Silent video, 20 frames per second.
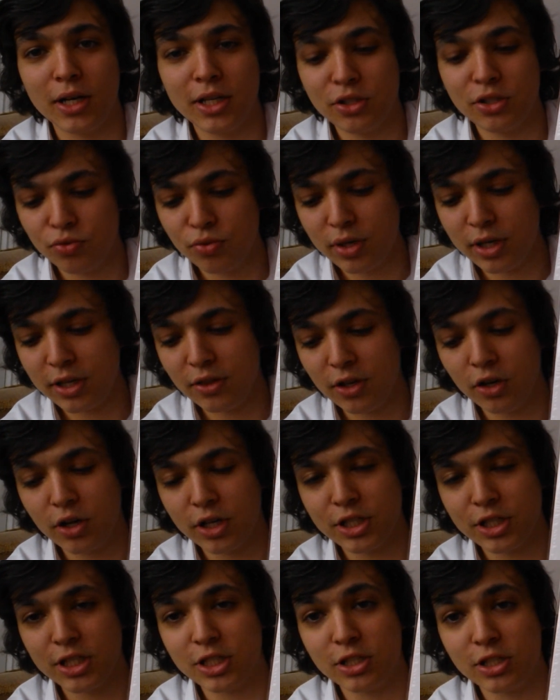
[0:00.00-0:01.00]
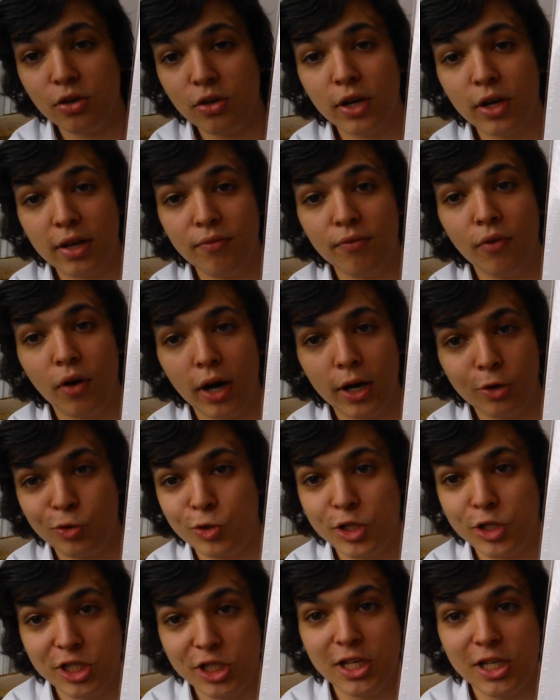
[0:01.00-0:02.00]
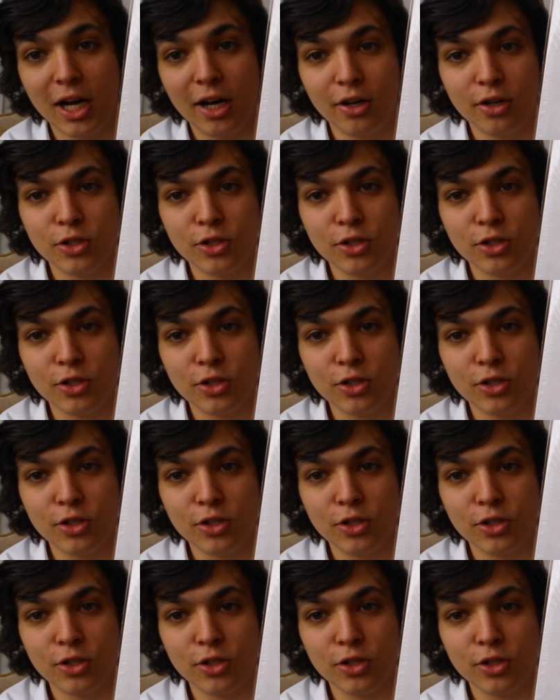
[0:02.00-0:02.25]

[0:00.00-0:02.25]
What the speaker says: It's really the nicest looking vinyl she's done,